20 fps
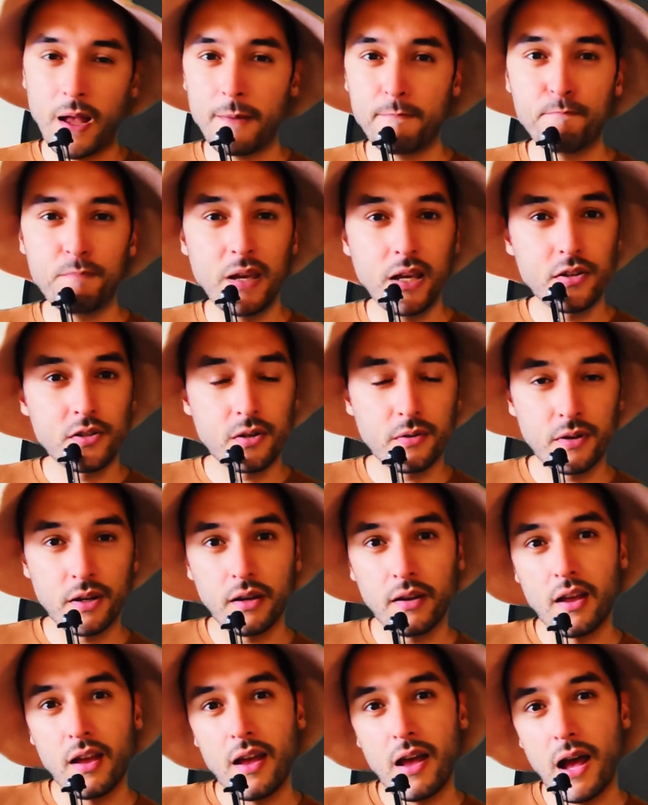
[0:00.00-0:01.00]
I'm
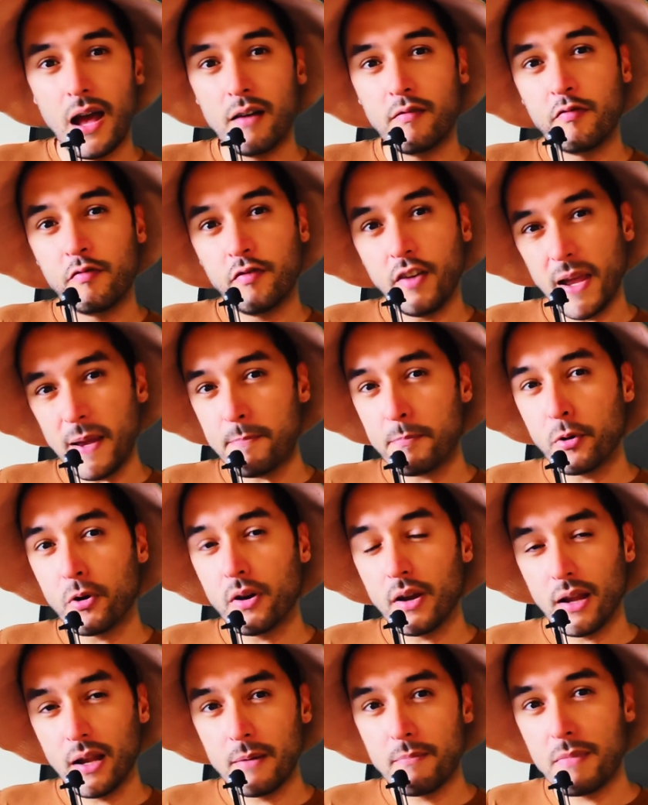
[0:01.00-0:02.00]
picturing a
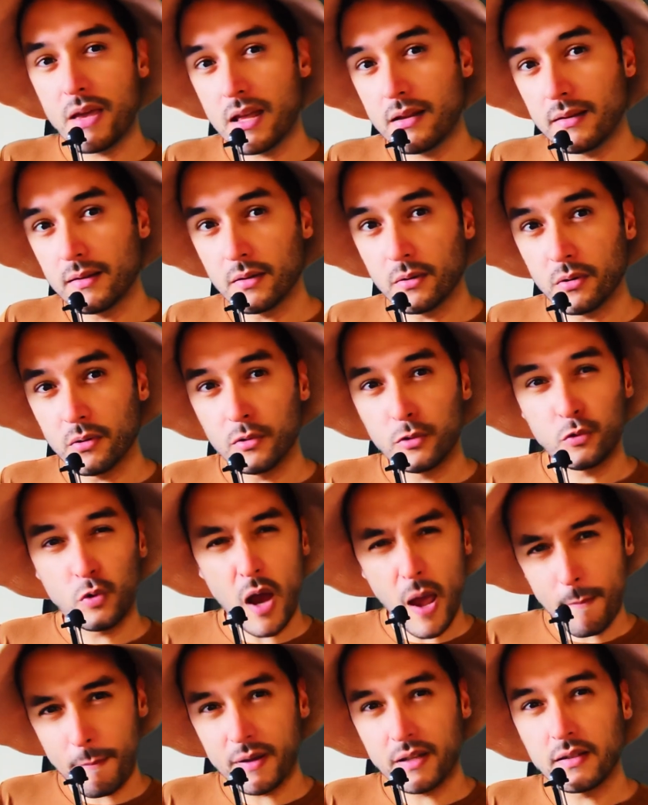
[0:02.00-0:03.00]
vapor elemental
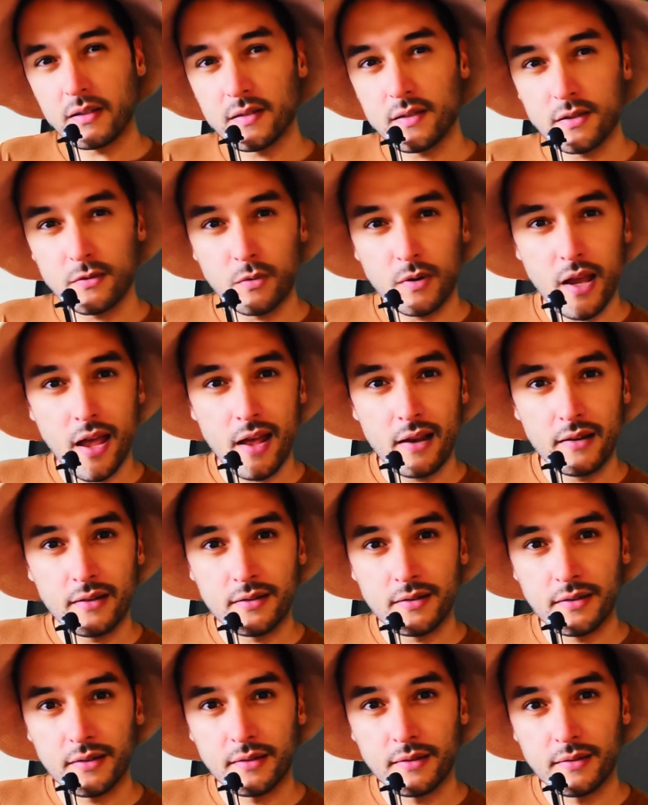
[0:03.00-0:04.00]
trapped in this
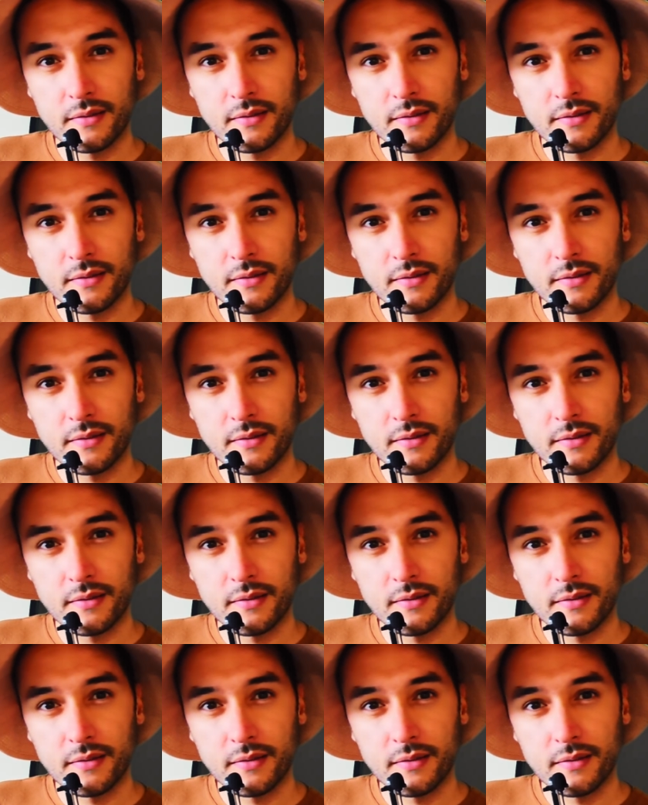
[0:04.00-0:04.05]
reality.